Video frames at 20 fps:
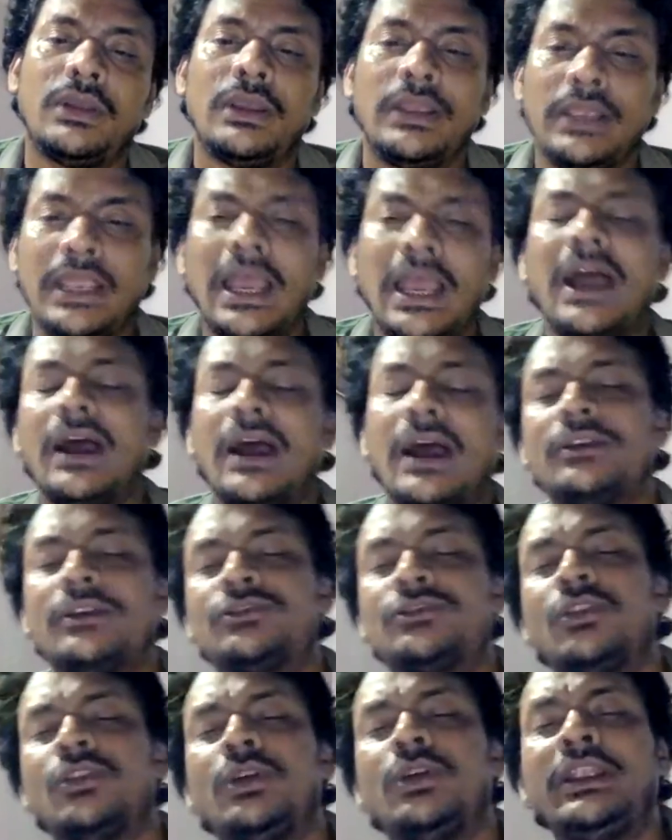yeah,
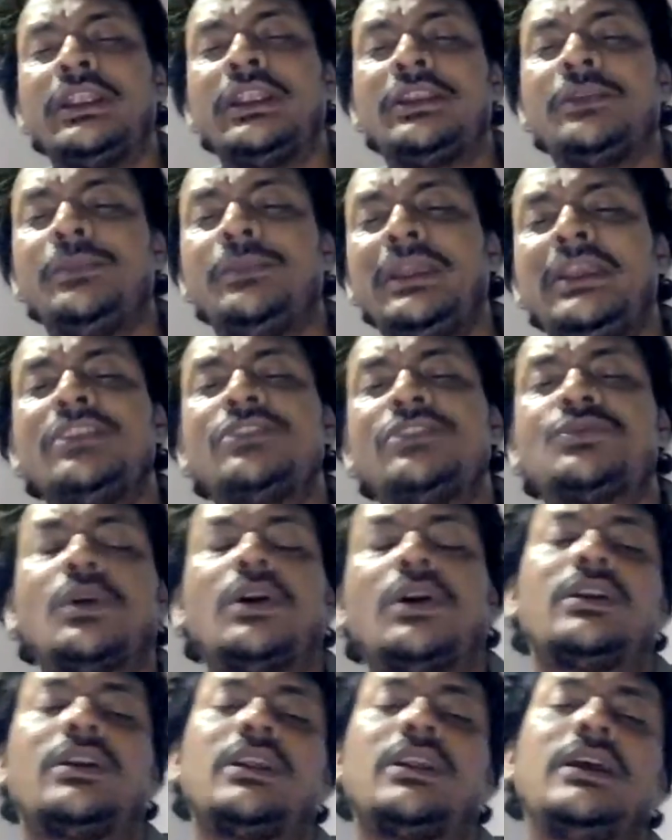so it means
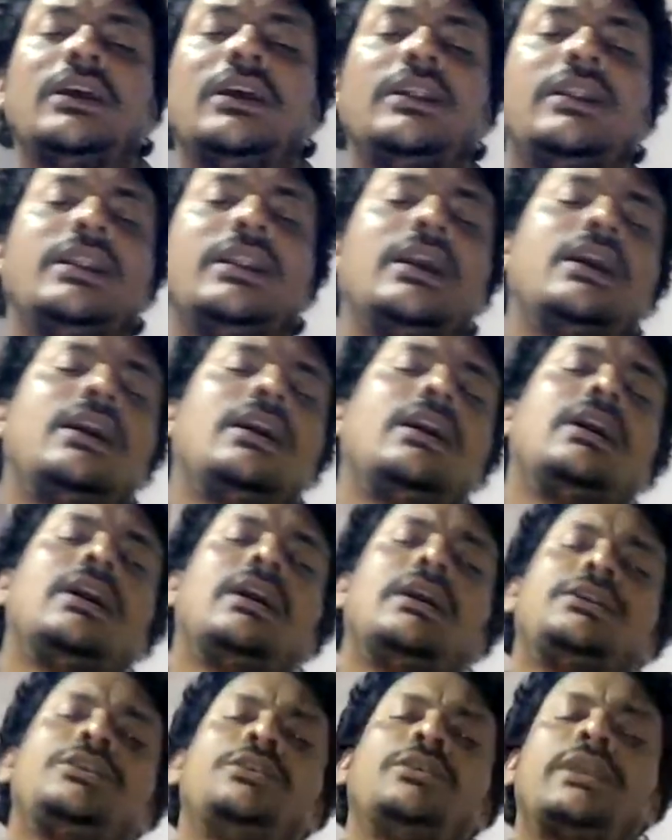what? Now
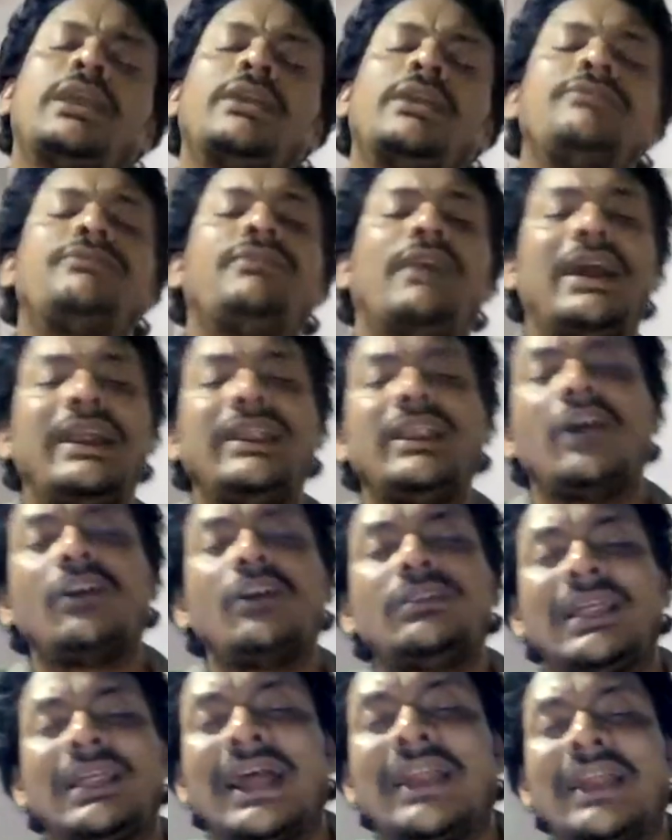you can find
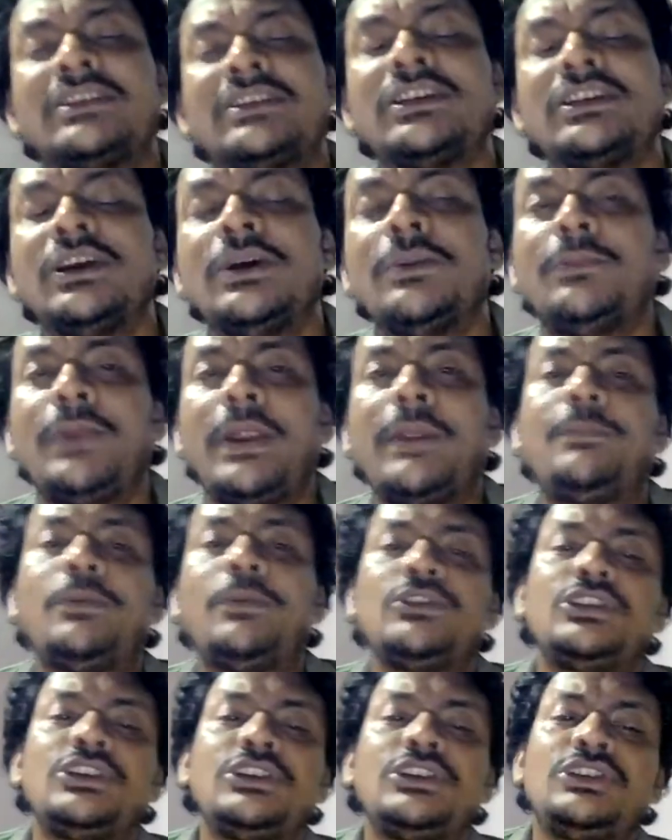out that
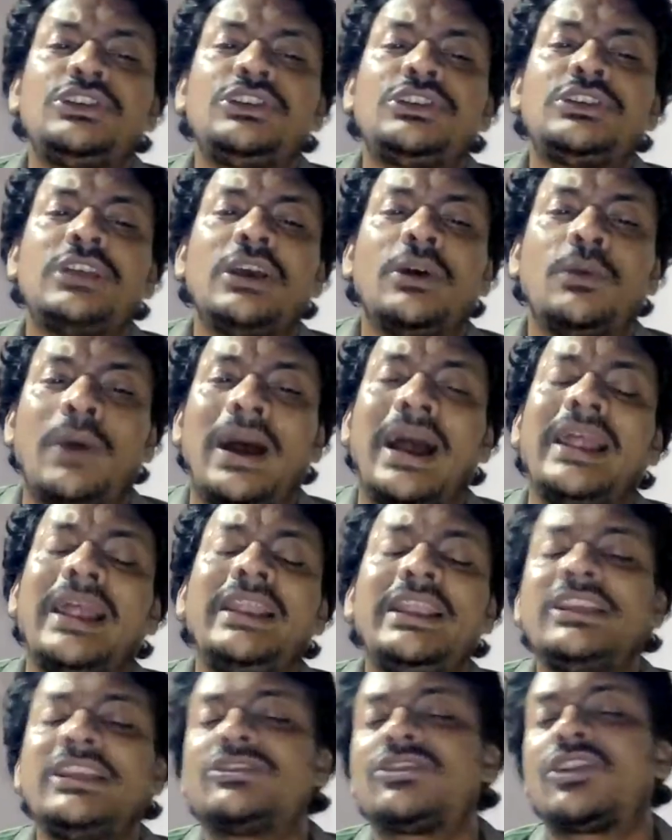preposition, why
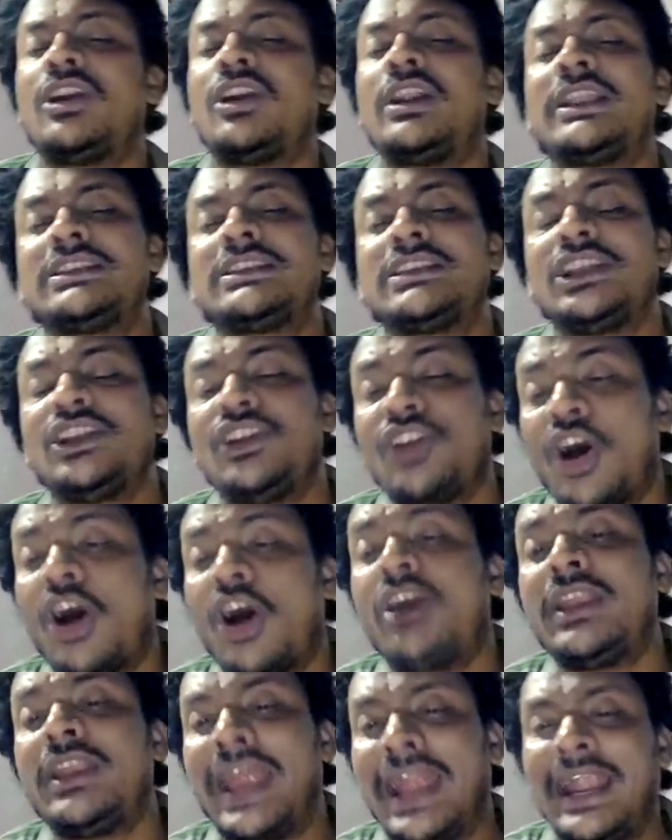it is called as a
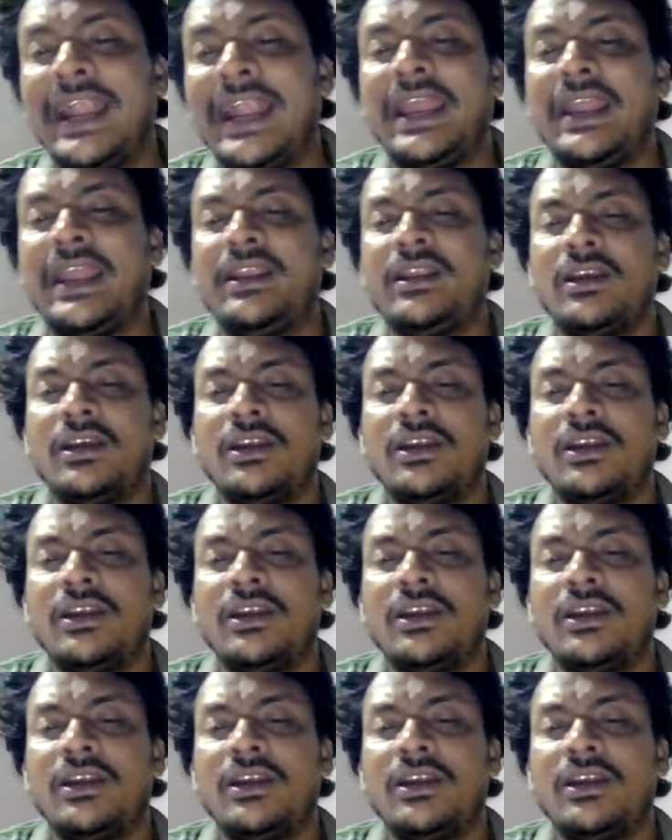non-headed.